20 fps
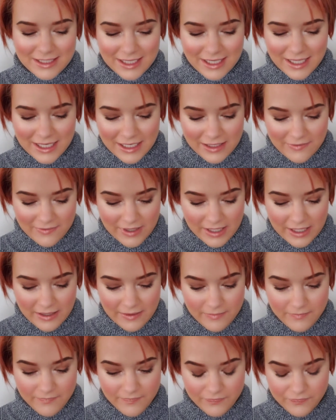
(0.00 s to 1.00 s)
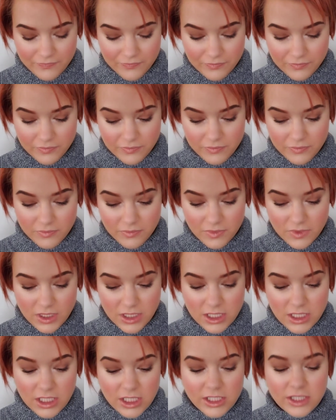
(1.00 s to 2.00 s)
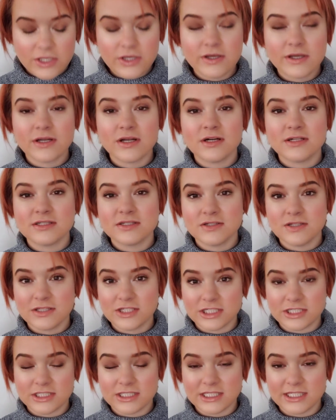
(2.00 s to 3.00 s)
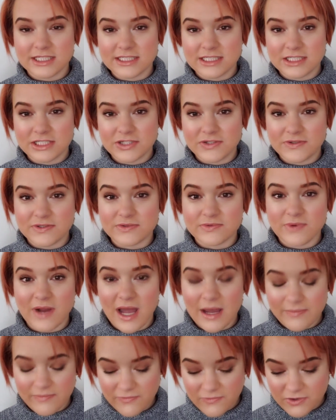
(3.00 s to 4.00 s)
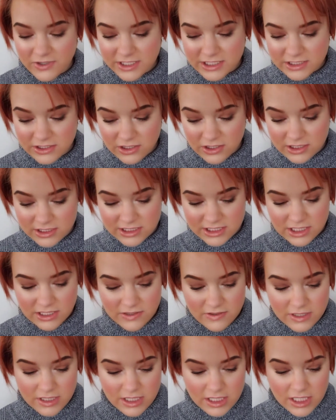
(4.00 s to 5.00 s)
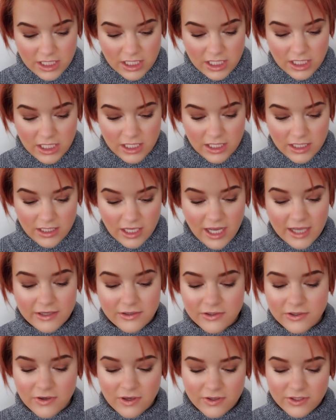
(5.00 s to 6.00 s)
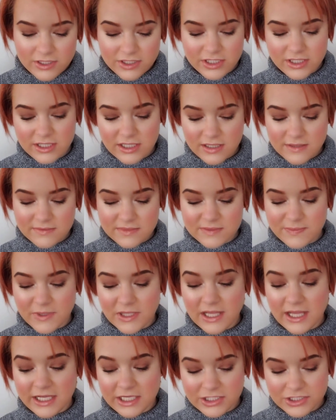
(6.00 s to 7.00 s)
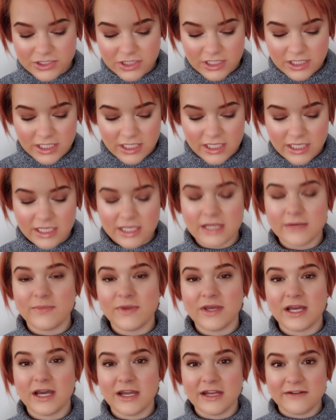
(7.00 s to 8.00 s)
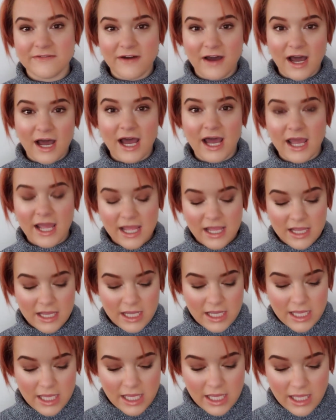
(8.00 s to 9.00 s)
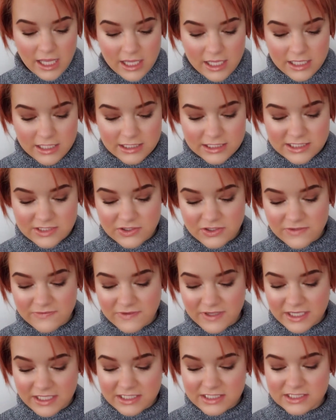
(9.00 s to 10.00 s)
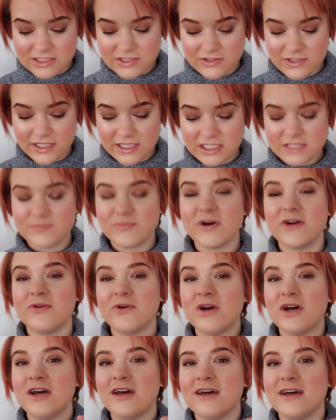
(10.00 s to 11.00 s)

Anyway, you can also just listen to his rap voice also. I don't know all the terms, but like Suga, it can be kind of high and sort of like a screech, but